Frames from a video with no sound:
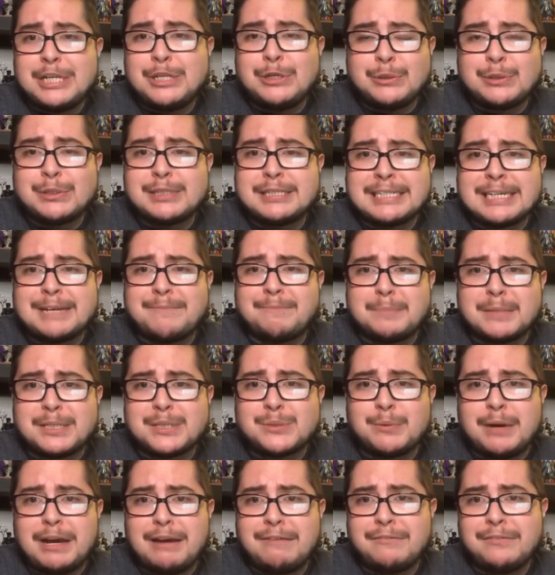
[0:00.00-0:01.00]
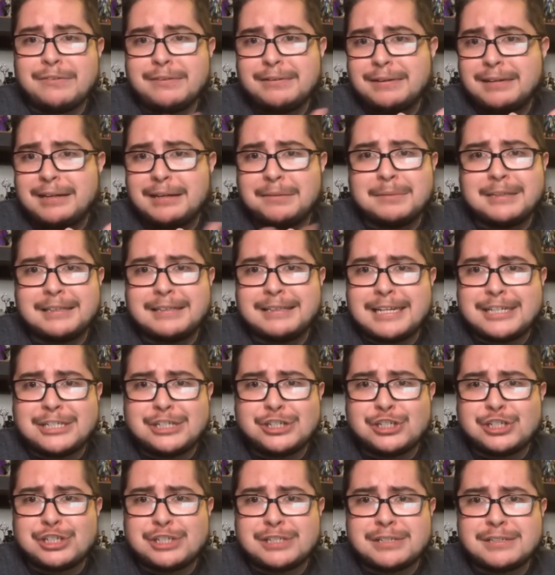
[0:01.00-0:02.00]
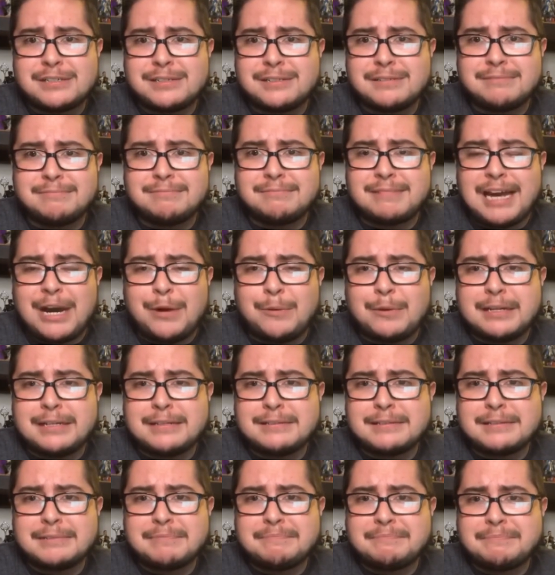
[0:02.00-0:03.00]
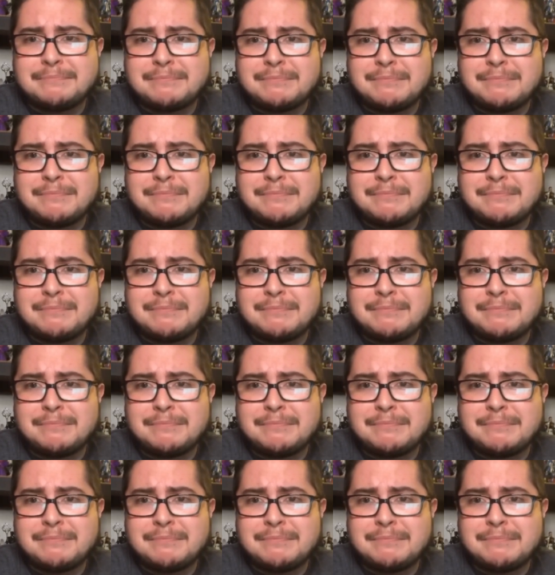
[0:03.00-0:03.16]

You could skip this wave. I mean, that's just how it is.